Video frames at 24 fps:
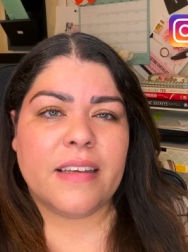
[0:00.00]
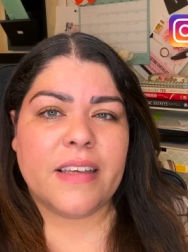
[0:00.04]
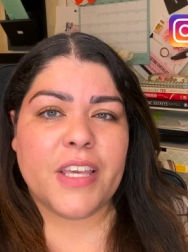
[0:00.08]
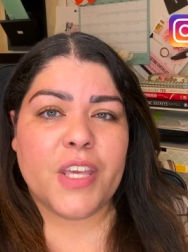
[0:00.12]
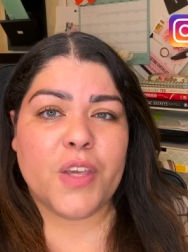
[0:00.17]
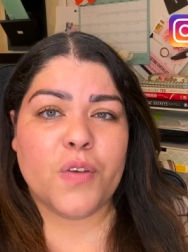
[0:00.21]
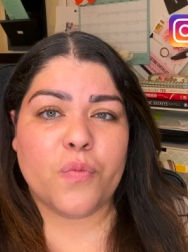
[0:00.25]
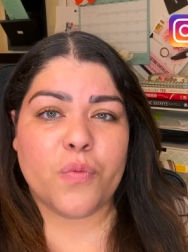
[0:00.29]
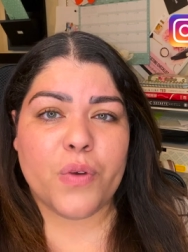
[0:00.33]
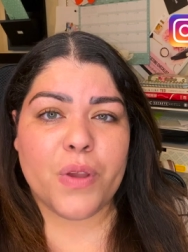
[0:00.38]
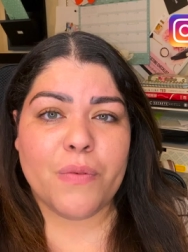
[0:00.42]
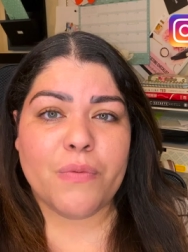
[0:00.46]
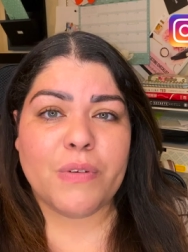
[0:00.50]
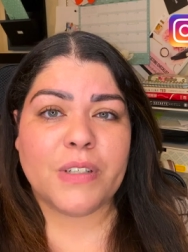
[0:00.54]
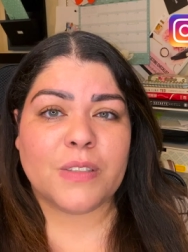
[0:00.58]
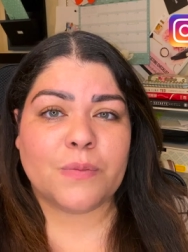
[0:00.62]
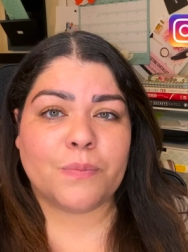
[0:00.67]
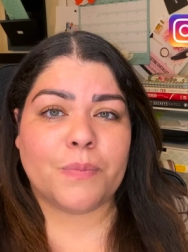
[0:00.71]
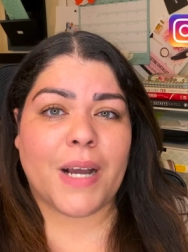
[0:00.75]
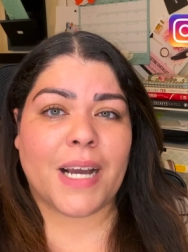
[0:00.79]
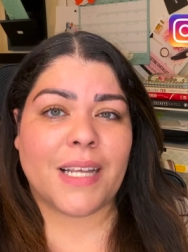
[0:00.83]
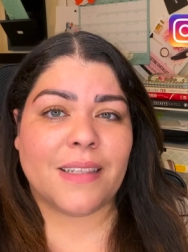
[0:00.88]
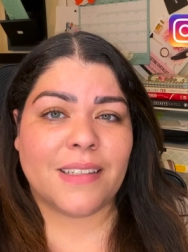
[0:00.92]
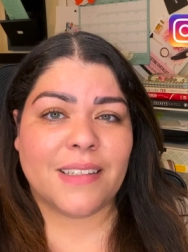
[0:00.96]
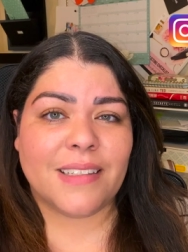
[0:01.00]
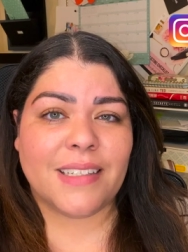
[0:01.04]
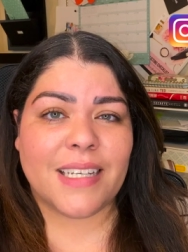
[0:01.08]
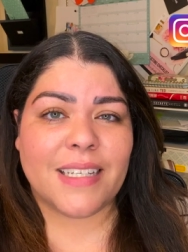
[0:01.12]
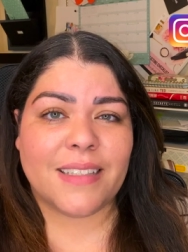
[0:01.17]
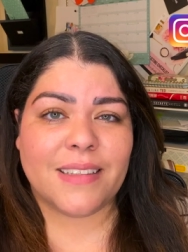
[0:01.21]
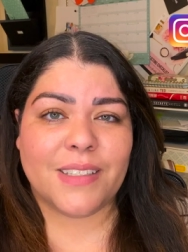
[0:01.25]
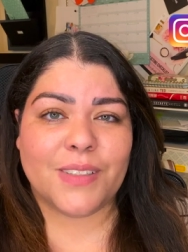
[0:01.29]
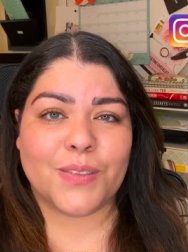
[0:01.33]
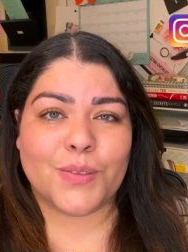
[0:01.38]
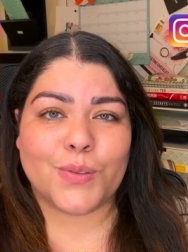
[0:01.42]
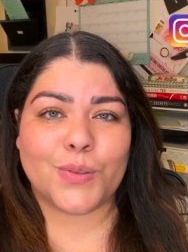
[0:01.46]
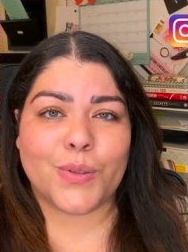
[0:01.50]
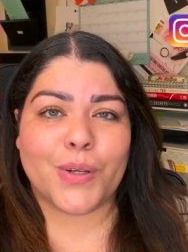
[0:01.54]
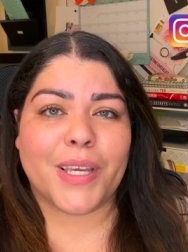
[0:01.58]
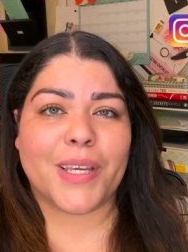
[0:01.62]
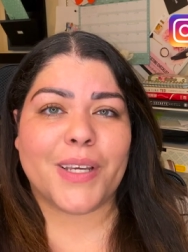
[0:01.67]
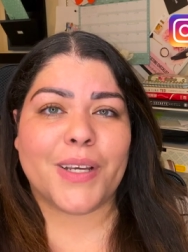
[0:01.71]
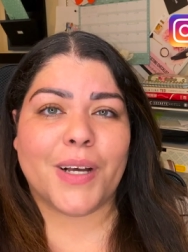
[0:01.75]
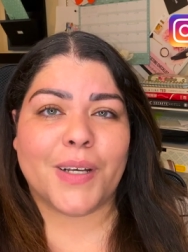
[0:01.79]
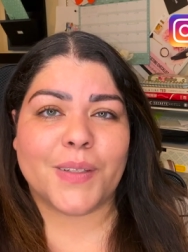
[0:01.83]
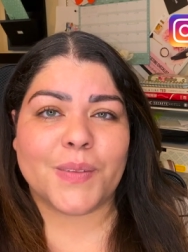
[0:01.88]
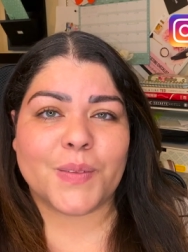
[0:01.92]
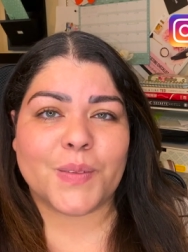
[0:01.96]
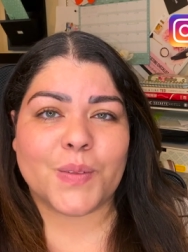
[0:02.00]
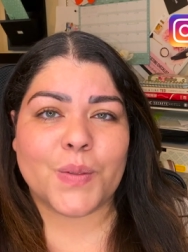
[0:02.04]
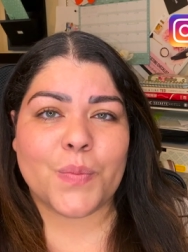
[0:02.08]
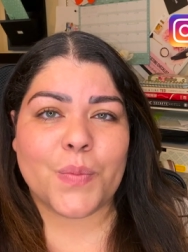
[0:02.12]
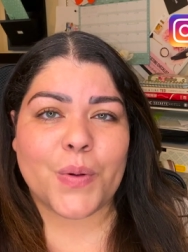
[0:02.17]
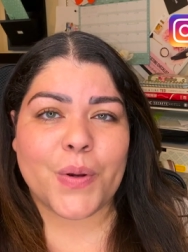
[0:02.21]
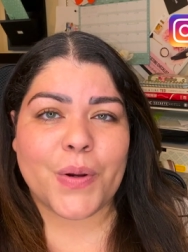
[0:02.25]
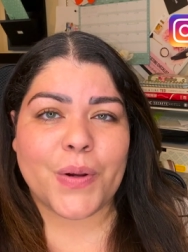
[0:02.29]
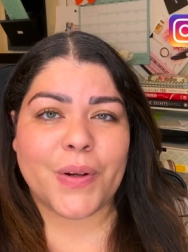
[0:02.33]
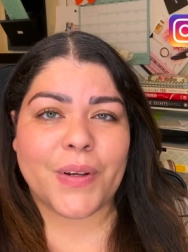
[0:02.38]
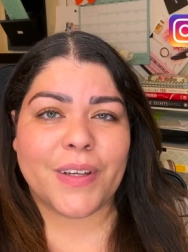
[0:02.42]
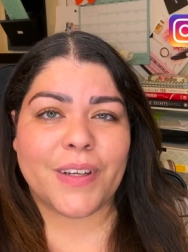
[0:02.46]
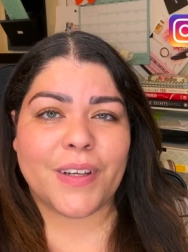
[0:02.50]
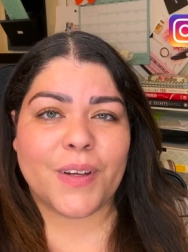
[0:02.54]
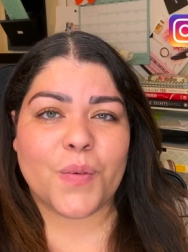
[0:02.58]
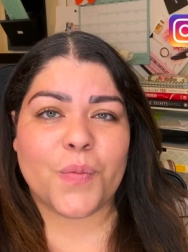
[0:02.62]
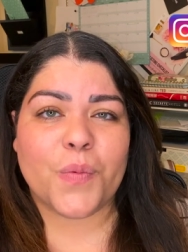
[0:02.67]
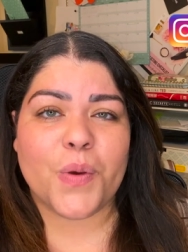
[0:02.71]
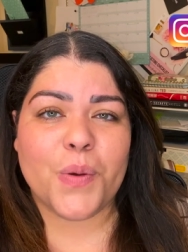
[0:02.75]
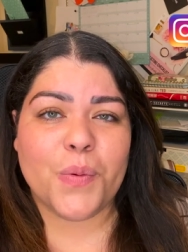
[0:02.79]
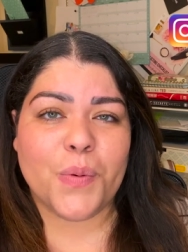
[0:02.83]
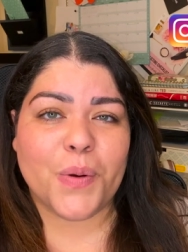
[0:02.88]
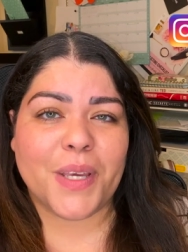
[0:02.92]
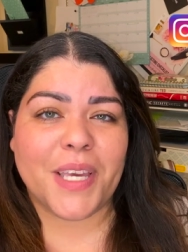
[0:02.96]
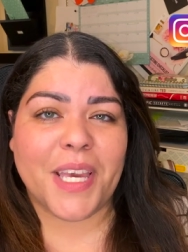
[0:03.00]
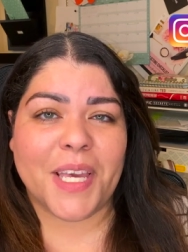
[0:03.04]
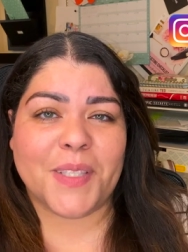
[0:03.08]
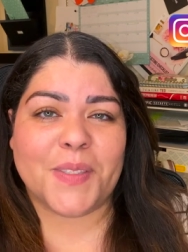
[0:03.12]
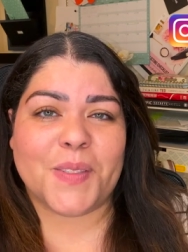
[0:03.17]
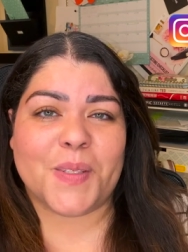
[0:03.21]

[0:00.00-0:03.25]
if we responded like this to a customer, we would get